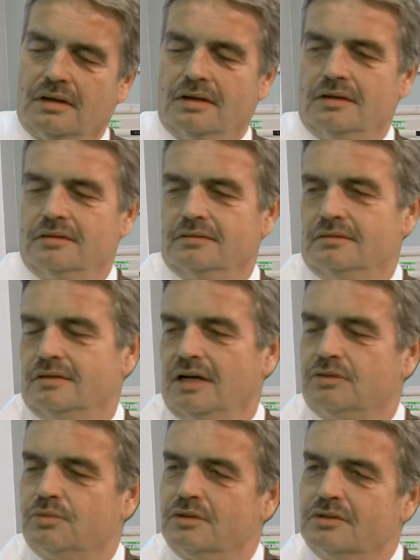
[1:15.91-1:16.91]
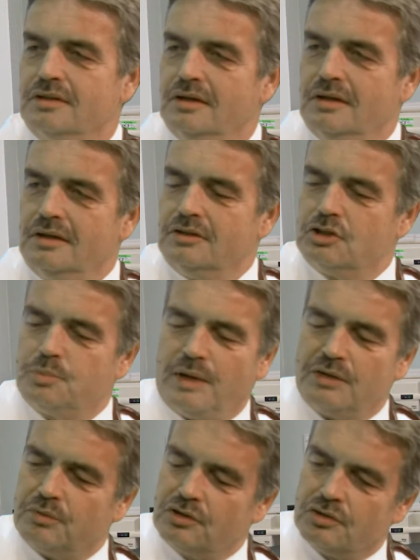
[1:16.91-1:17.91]
Ah, Edward,
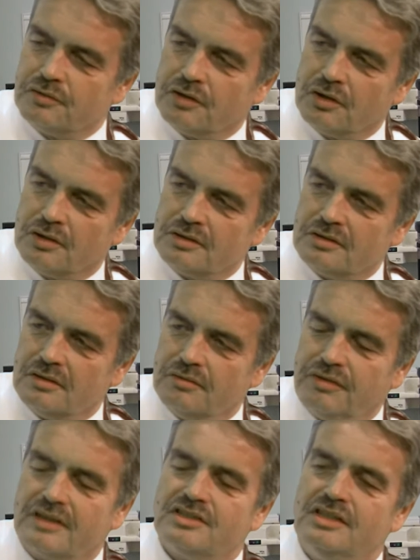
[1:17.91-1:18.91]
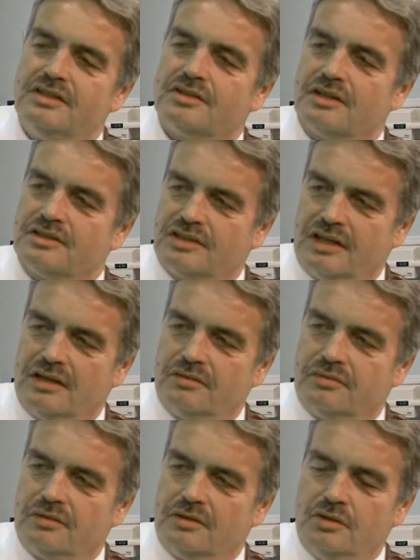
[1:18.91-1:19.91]
despite what you have heard, vaccines are
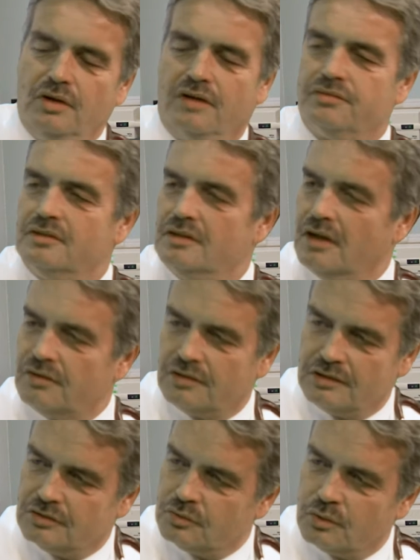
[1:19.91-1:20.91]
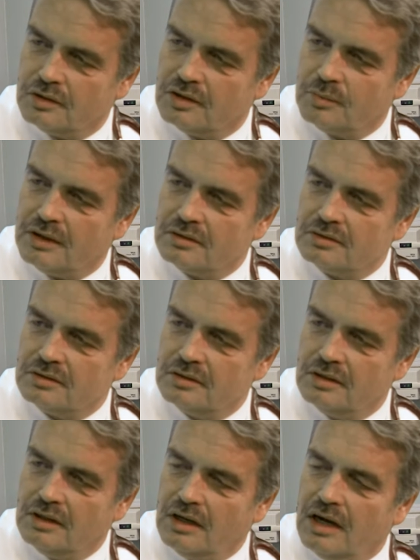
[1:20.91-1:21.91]
safe. You have nothing to worry about.
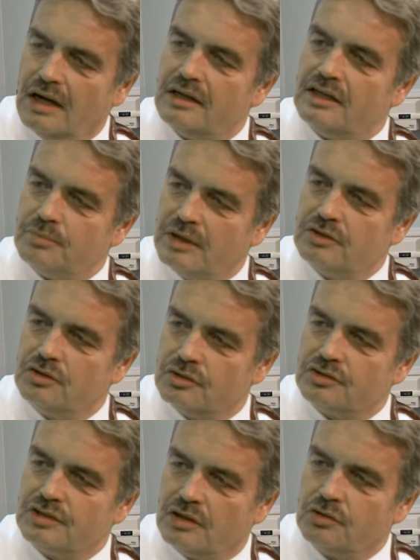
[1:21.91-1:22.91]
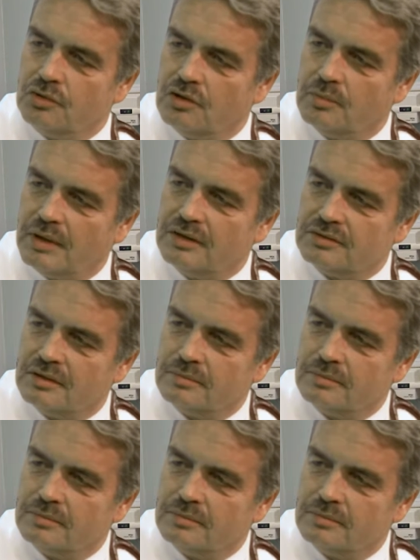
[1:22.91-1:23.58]
I'll let my nurse tell you all about